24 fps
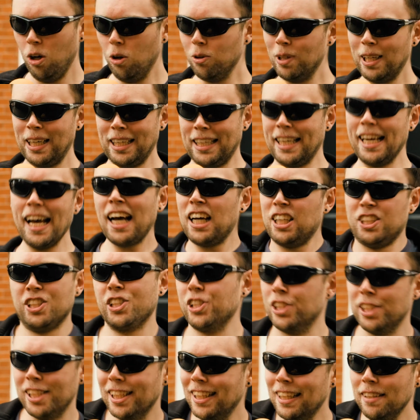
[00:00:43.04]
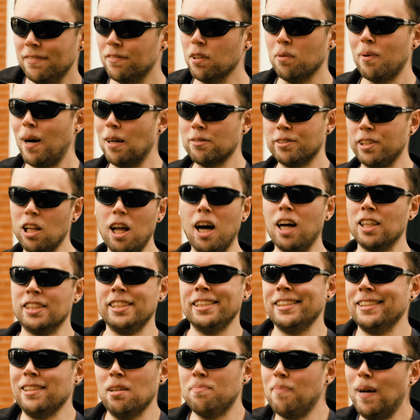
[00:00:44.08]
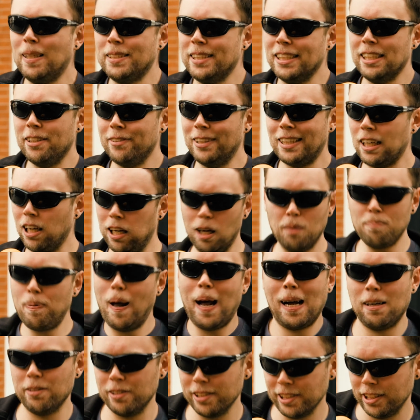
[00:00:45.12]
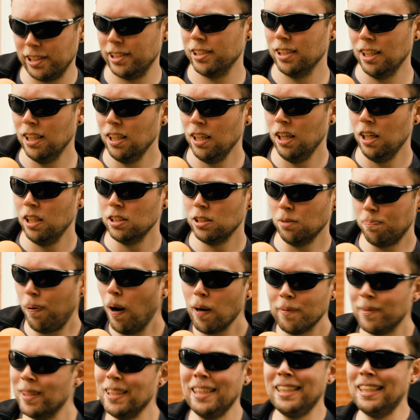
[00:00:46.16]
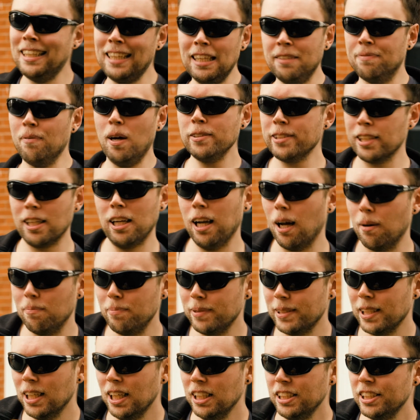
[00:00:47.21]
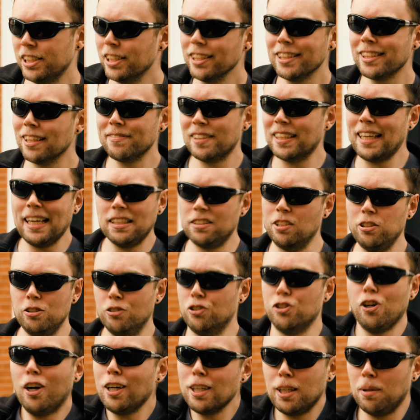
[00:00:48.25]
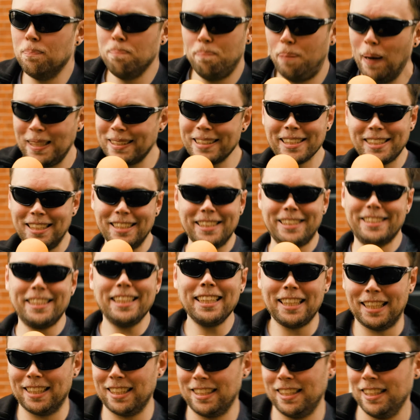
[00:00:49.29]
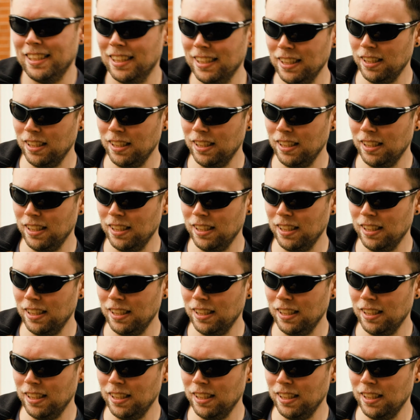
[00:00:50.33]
All that cash to leave the world's largest imaginary clubhouse. To permanently leave most clubs, you just have to get too drunk and in the sink.